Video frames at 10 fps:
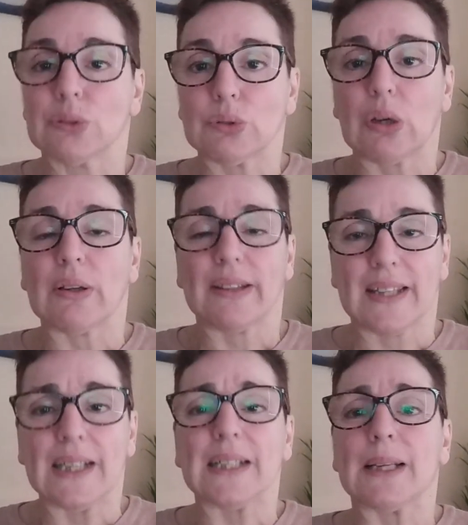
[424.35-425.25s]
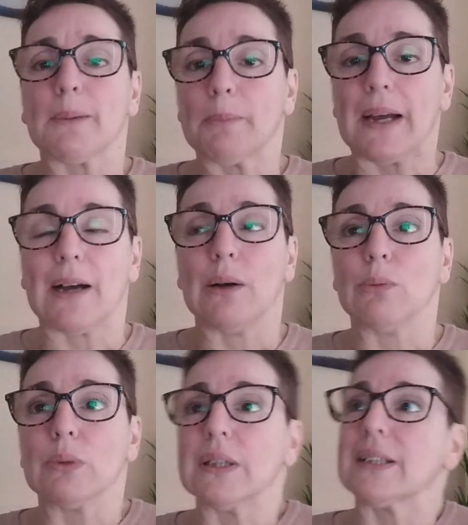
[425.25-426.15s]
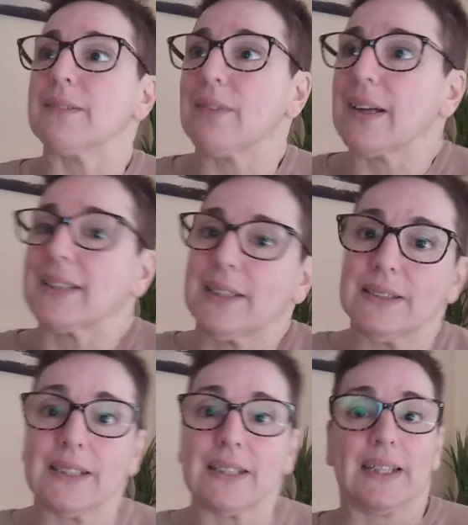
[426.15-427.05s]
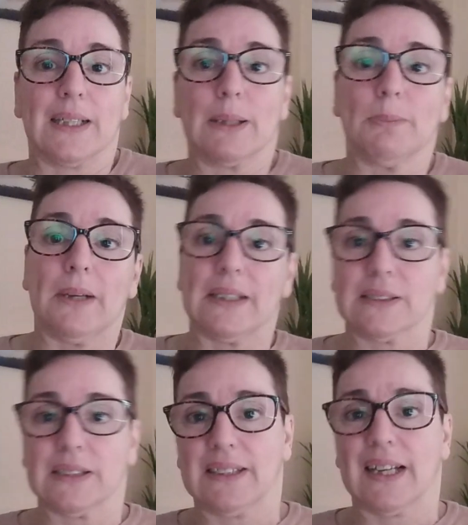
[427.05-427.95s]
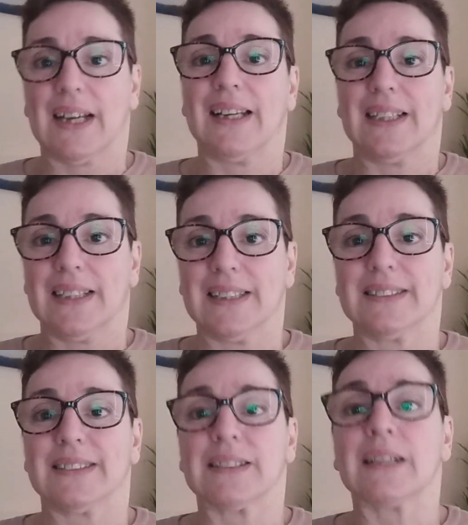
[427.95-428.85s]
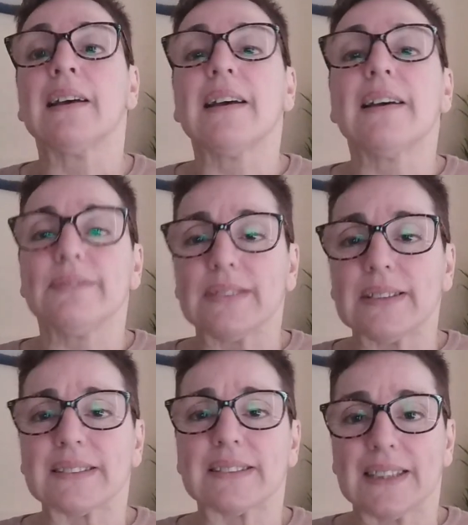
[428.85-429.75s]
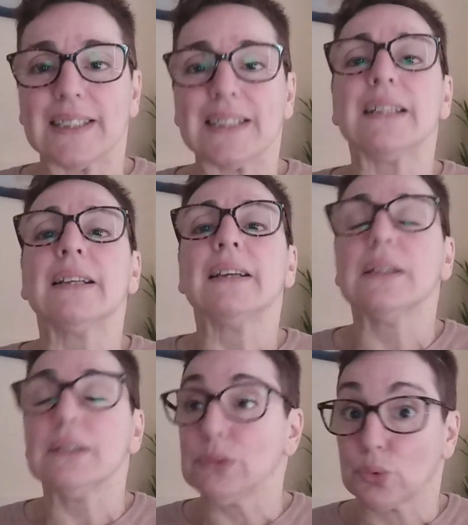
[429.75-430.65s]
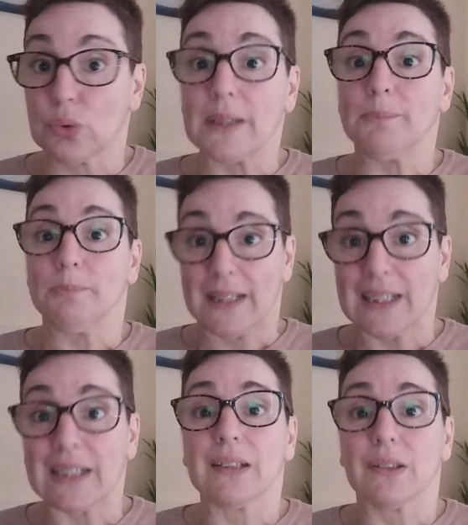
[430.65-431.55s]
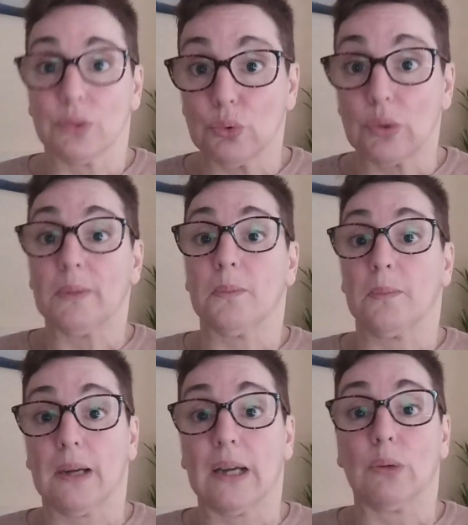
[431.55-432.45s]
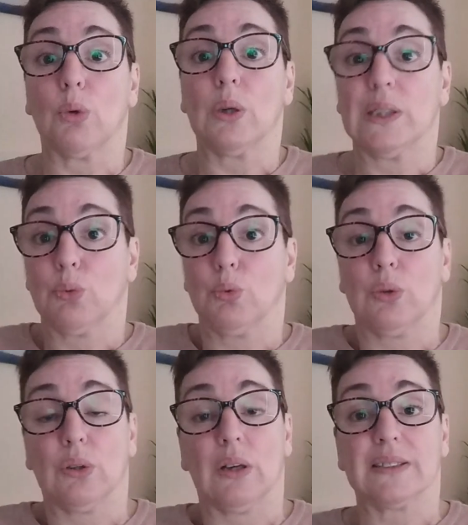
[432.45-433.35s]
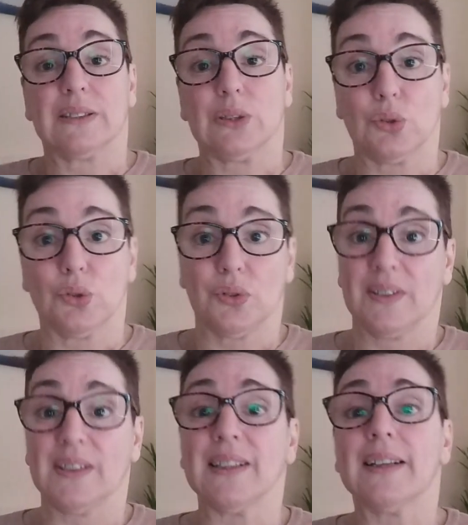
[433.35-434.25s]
So think about what I'd like you to think about today is, firstly, dream big, dream about what you would like to do,